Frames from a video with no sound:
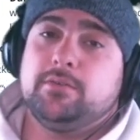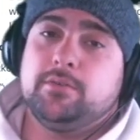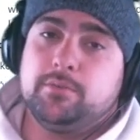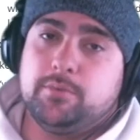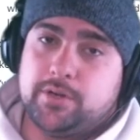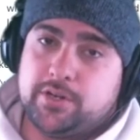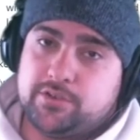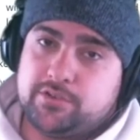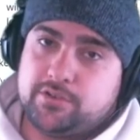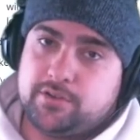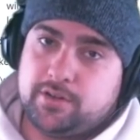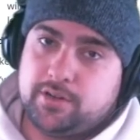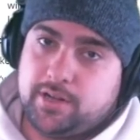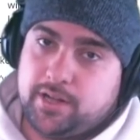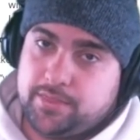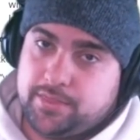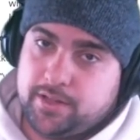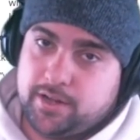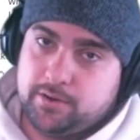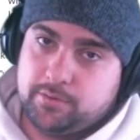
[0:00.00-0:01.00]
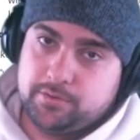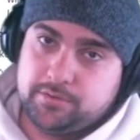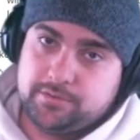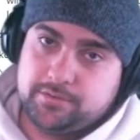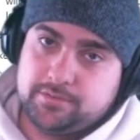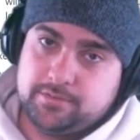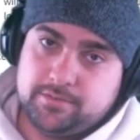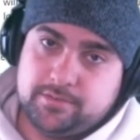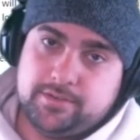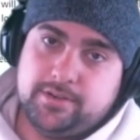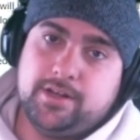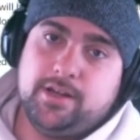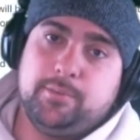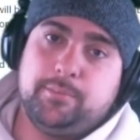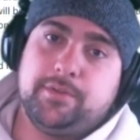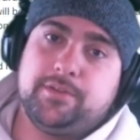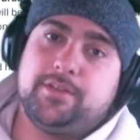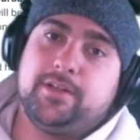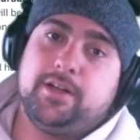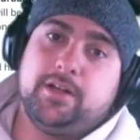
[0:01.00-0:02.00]
which I thought was dumb
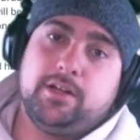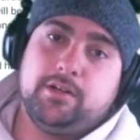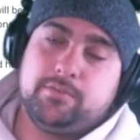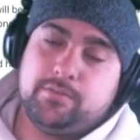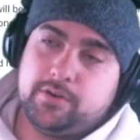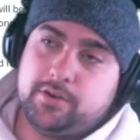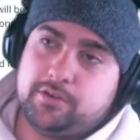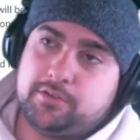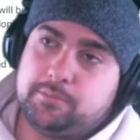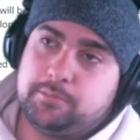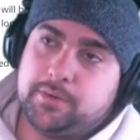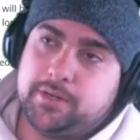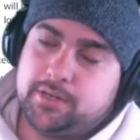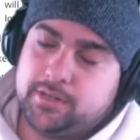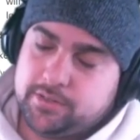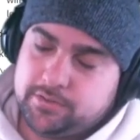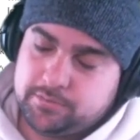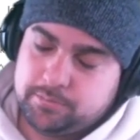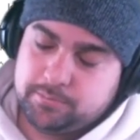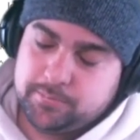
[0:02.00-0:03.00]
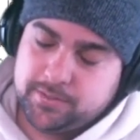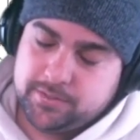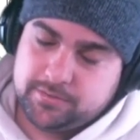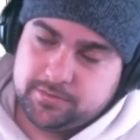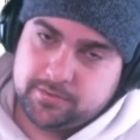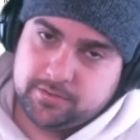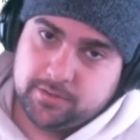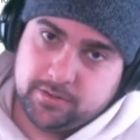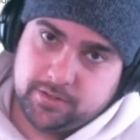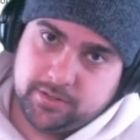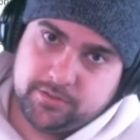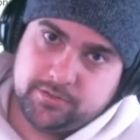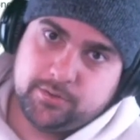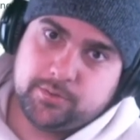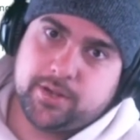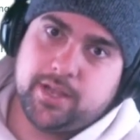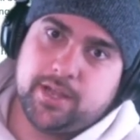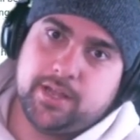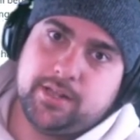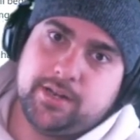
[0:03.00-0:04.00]
as hell at first, but it's
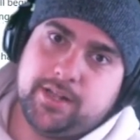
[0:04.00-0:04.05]
okay.